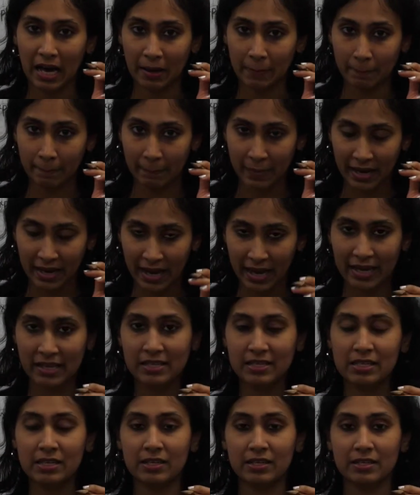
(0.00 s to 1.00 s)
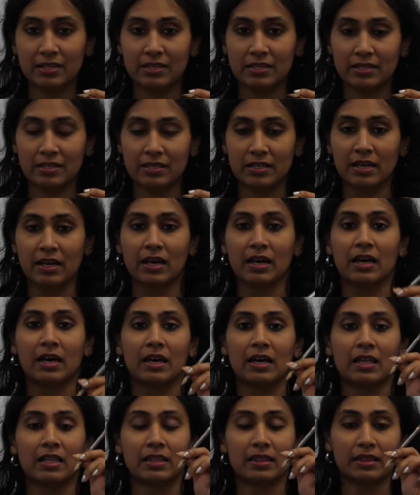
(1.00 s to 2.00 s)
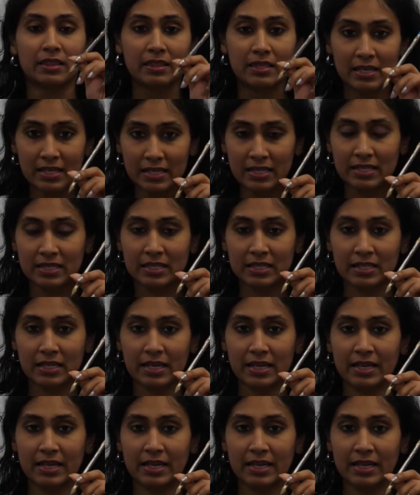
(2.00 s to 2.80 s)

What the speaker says: My answer is, this